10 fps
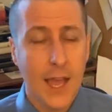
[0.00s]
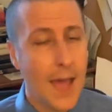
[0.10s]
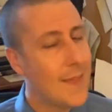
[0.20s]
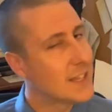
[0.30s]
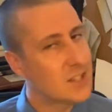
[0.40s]

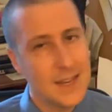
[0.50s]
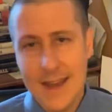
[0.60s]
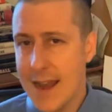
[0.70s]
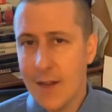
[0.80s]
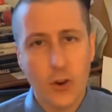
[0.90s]
and that's
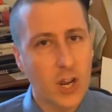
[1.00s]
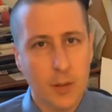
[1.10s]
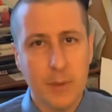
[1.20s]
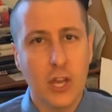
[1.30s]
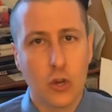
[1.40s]
never going to
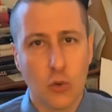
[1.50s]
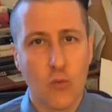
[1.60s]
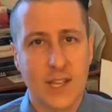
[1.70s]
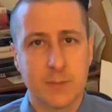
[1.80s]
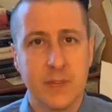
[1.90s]
be a good
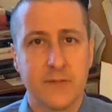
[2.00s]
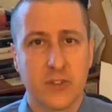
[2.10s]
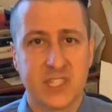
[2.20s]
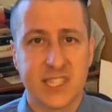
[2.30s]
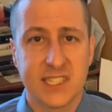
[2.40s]
recipe for
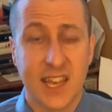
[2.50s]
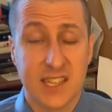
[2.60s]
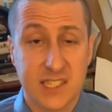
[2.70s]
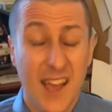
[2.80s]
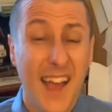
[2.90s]
success,